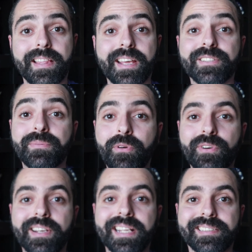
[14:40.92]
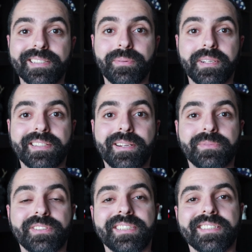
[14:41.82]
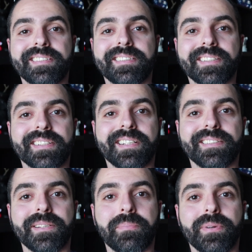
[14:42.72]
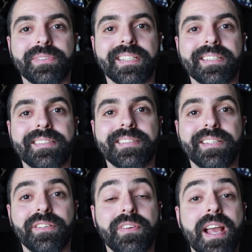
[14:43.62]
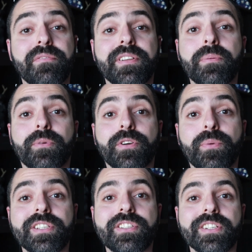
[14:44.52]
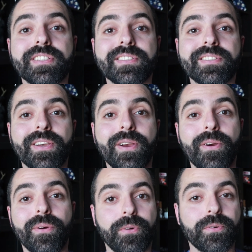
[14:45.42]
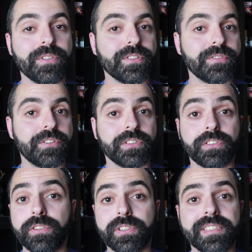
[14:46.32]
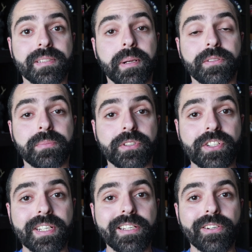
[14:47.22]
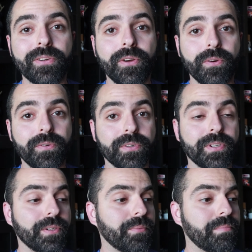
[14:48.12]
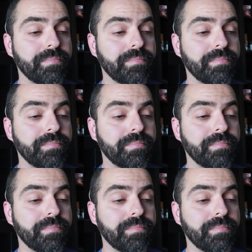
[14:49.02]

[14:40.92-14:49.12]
that is more or less it when it comes to the sticker cutting process. If you have any more questions, or just curious about the machine, or